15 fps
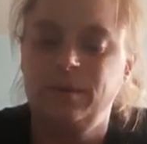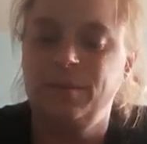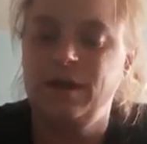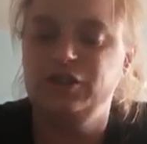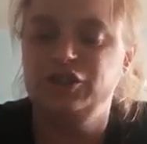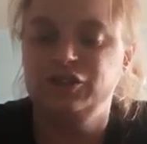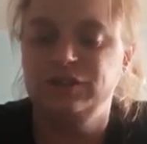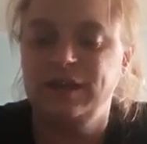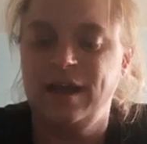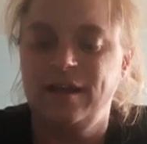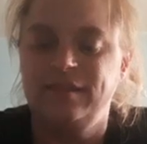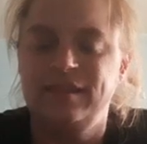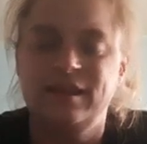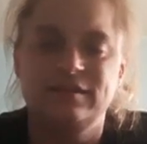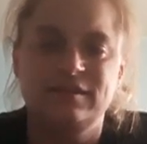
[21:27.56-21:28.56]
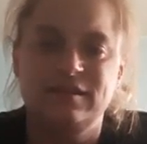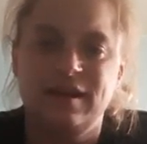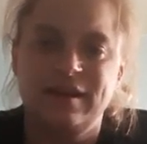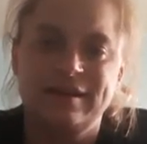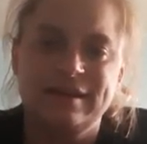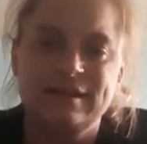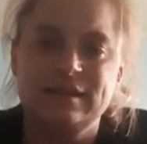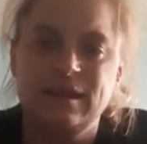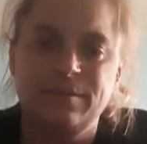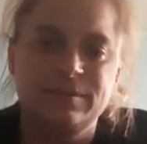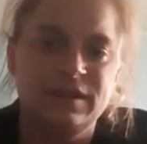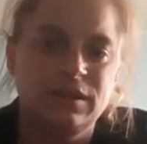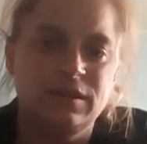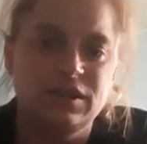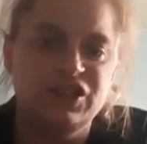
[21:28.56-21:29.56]
about your dad that's not
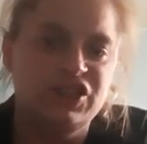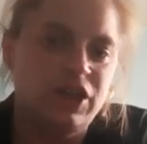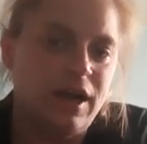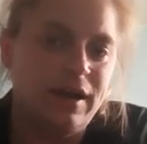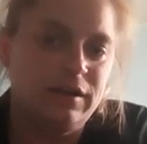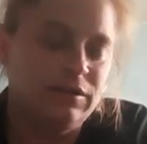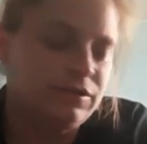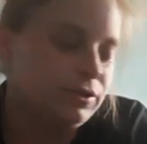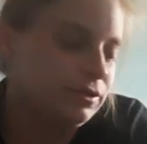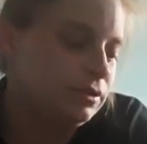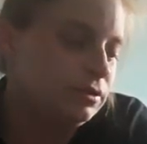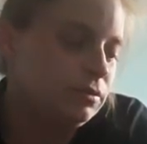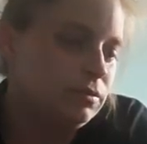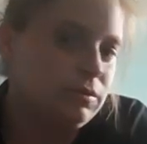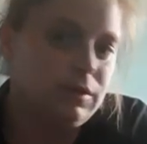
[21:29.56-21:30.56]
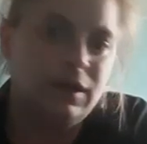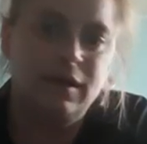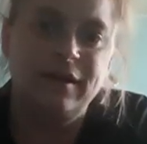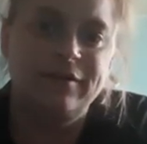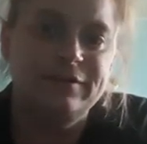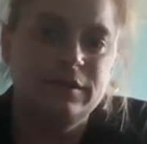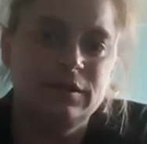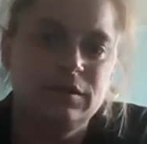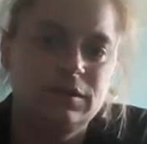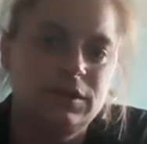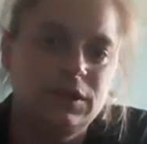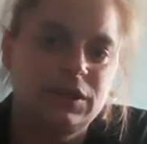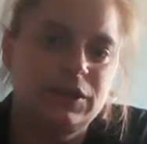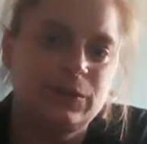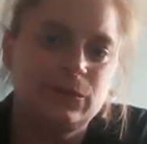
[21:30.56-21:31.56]
accepting the child or whatever,
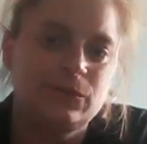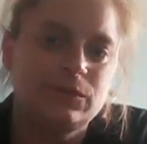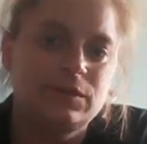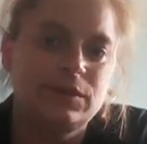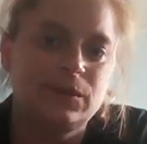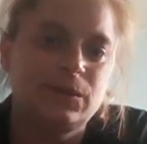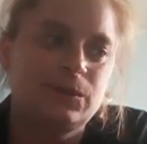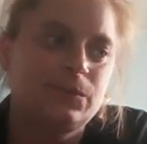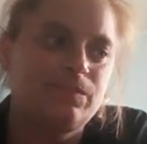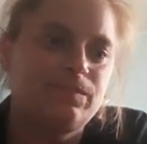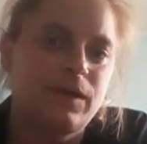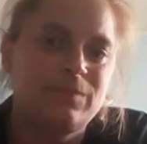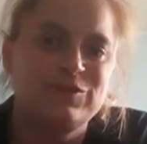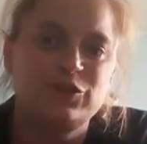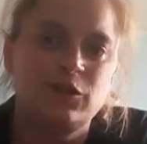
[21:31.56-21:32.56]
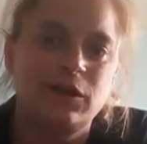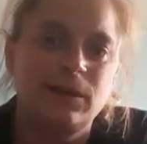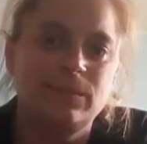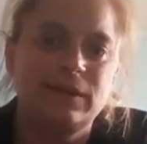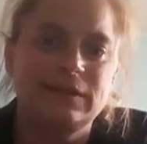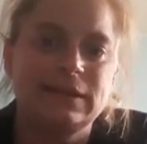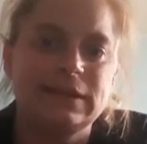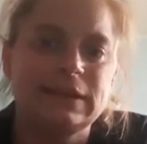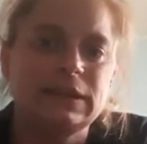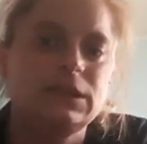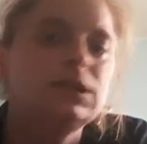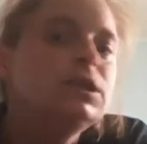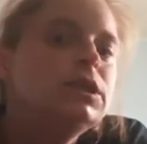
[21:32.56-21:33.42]
you know. So, I'm sorry about that.